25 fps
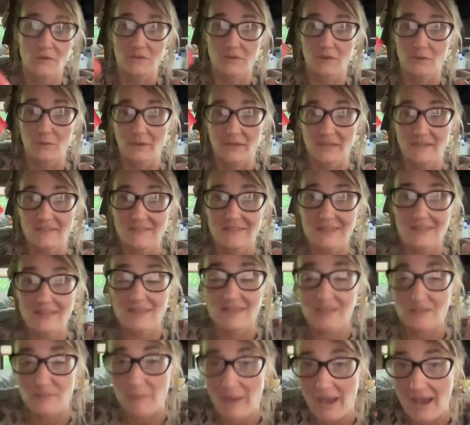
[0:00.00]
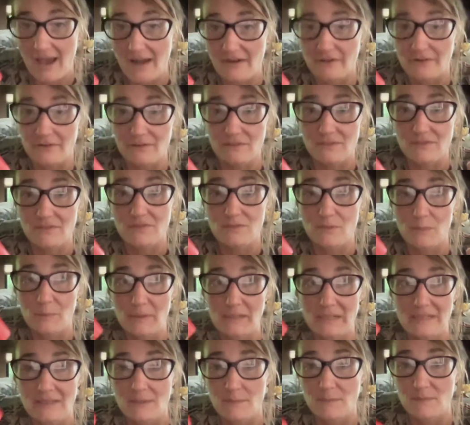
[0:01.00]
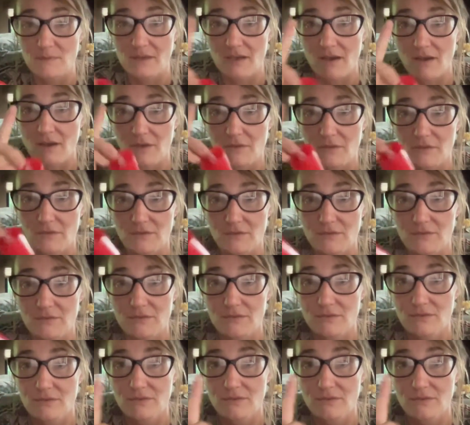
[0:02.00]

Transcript: So we see these patterns repeat themselves